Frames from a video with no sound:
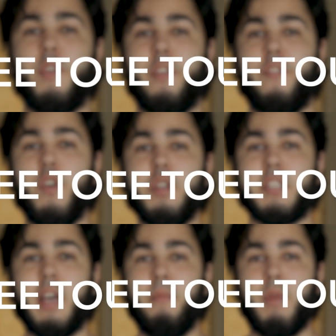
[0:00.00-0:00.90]
for the
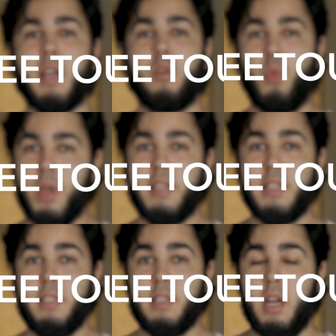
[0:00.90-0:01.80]
first time like we
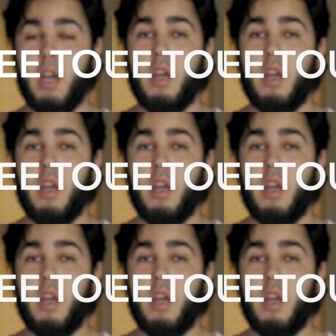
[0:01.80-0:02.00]
did,